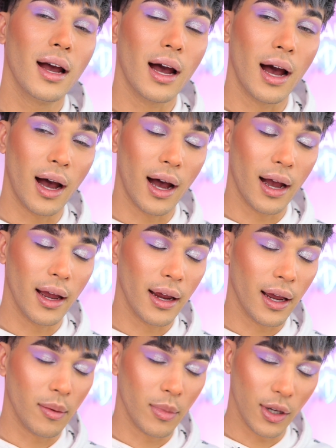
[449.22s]
I
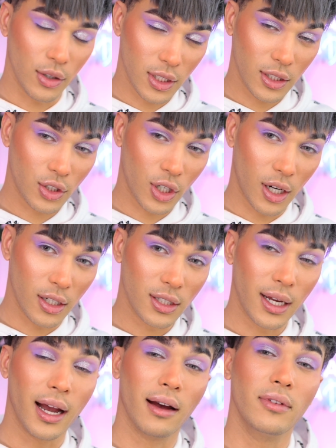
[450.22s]
am guilty as charged.
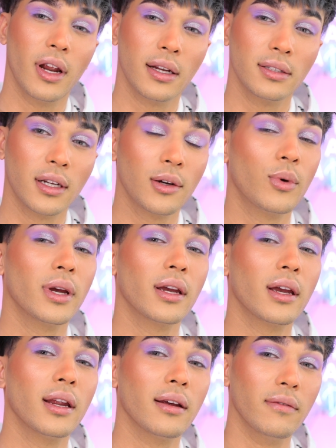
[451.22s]
I have not done a
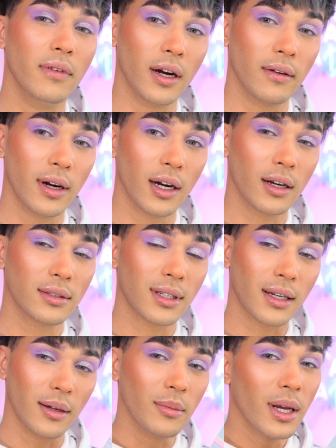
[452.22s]
wing in a very, very long
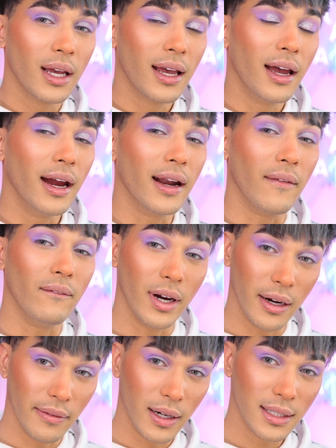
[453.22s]
time, and I'm
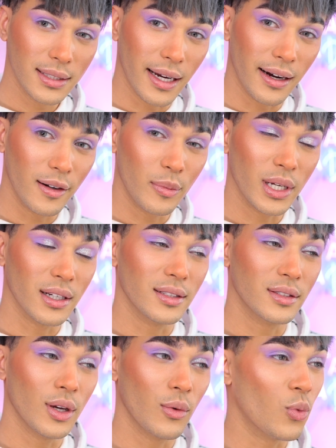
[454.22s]
very, very scared
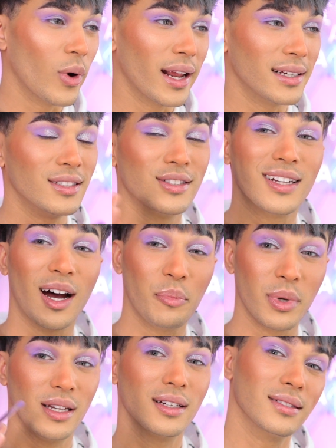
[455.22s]
because when I stop
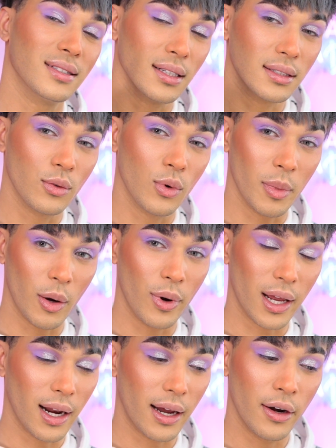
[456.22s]
being consistent with my
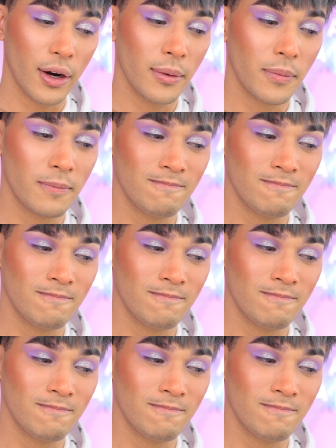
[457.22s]
wing liner,